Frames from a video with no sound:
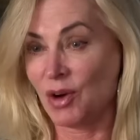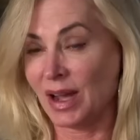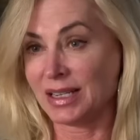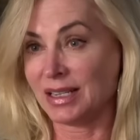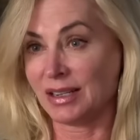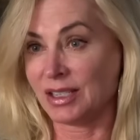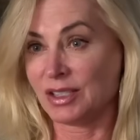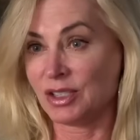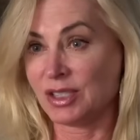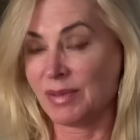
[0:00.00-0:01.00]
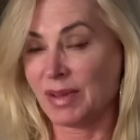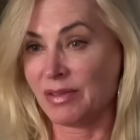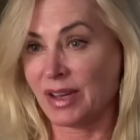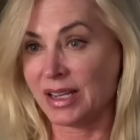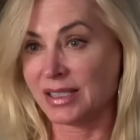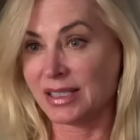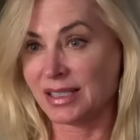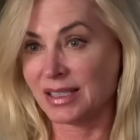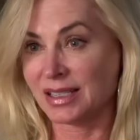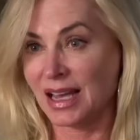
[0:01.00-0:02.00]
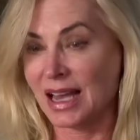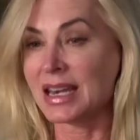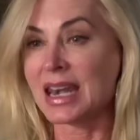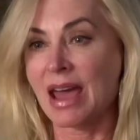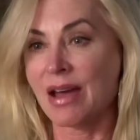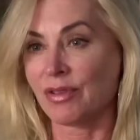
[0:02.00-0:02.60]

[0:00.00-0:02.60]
no idea. Did you see my face? I never